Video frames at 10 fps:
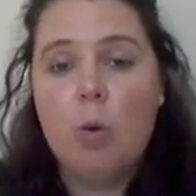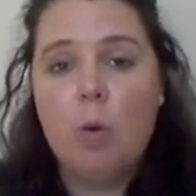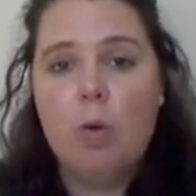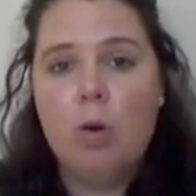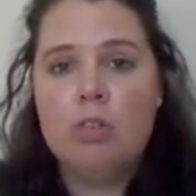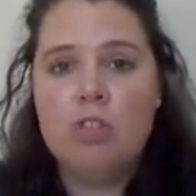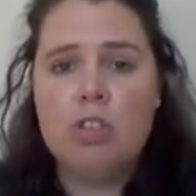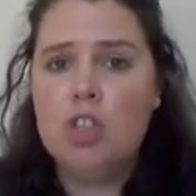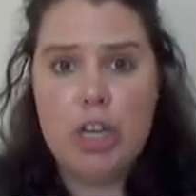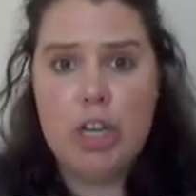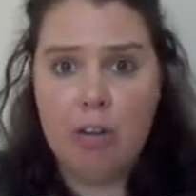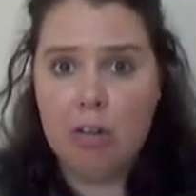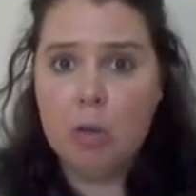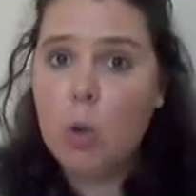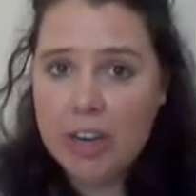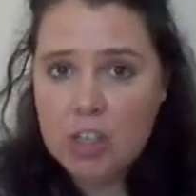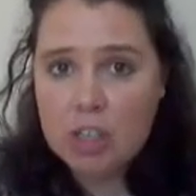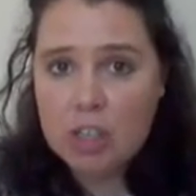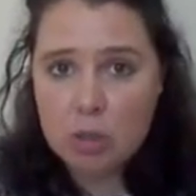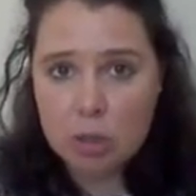or just general
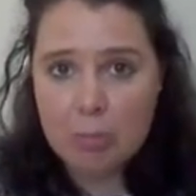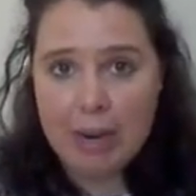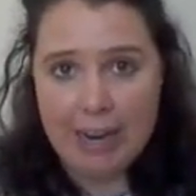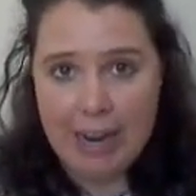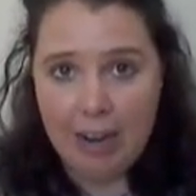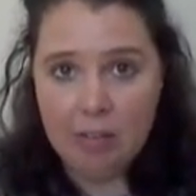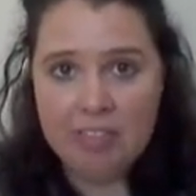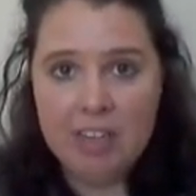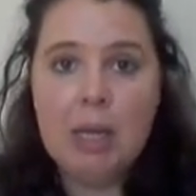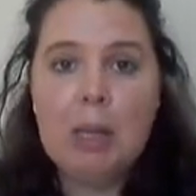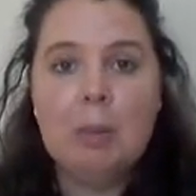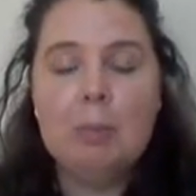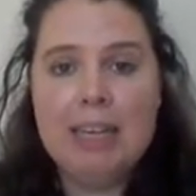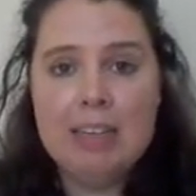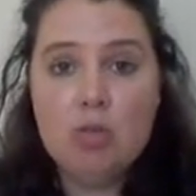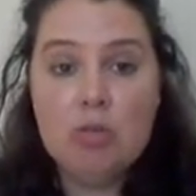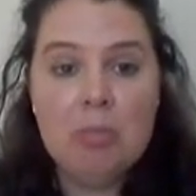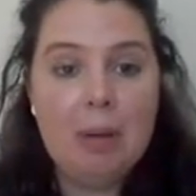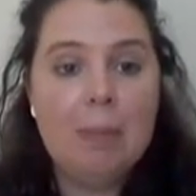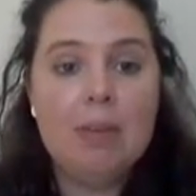questions you might have, please
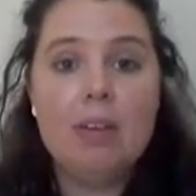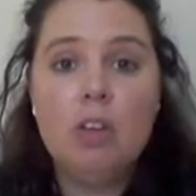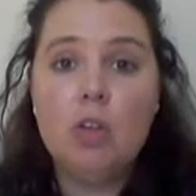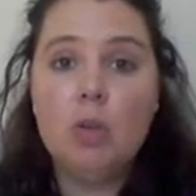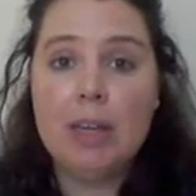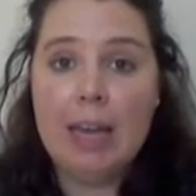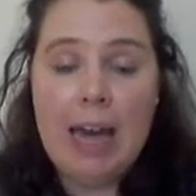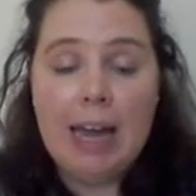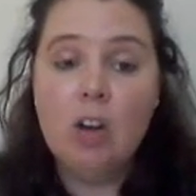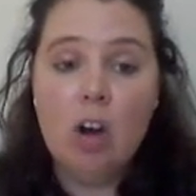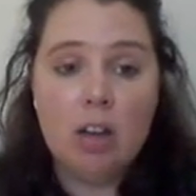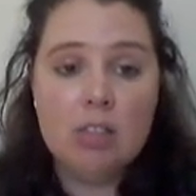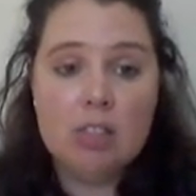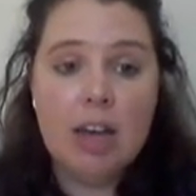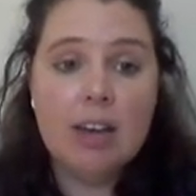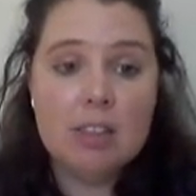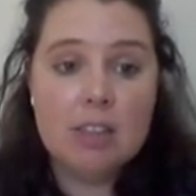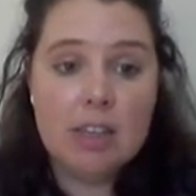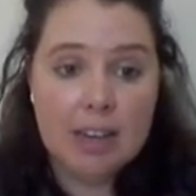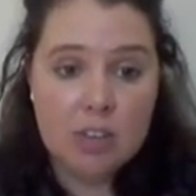remember you can contact,
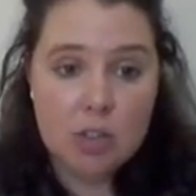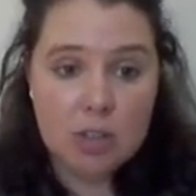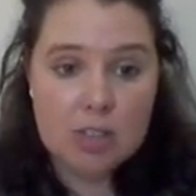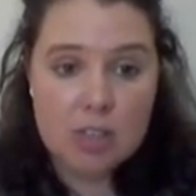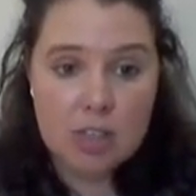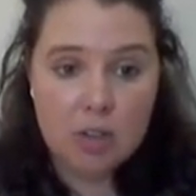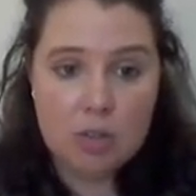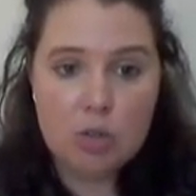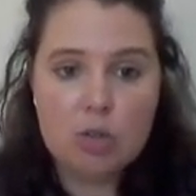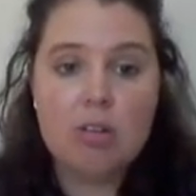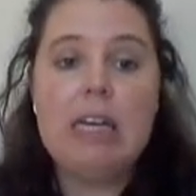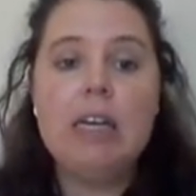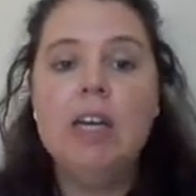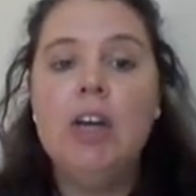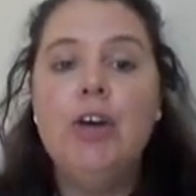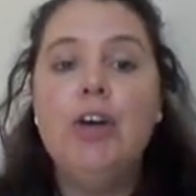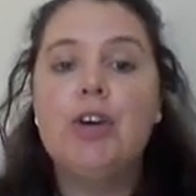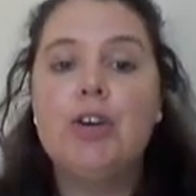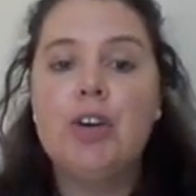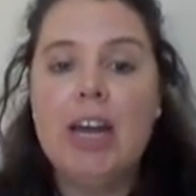as you can see on the screen,
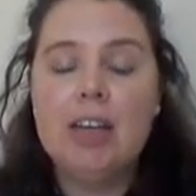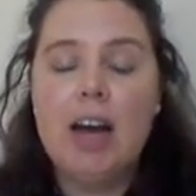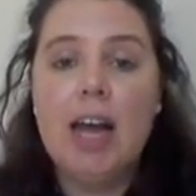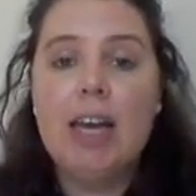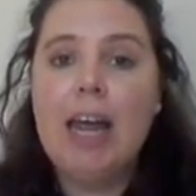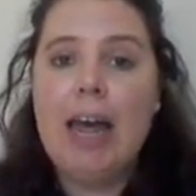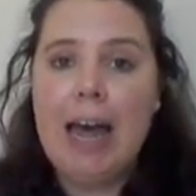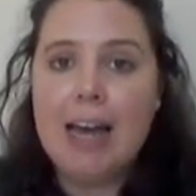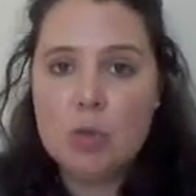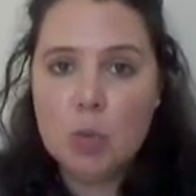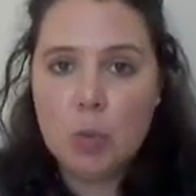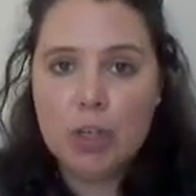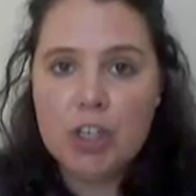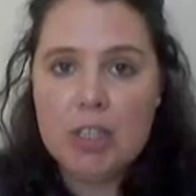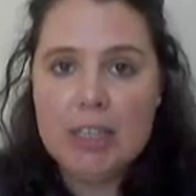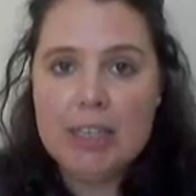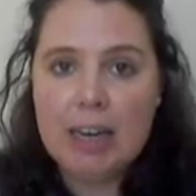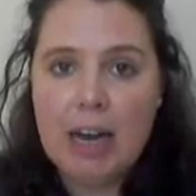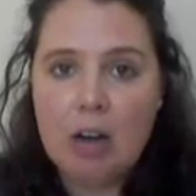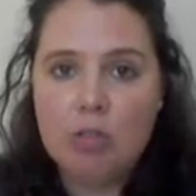grade nine at worksheet
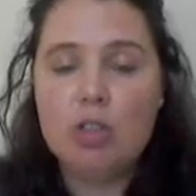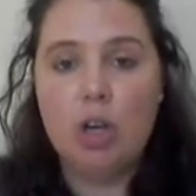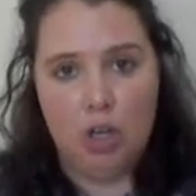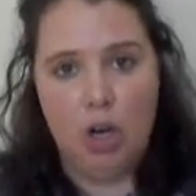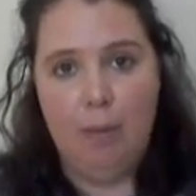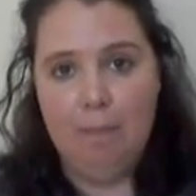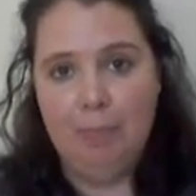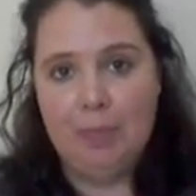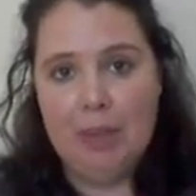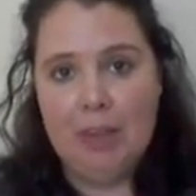cloud dot com.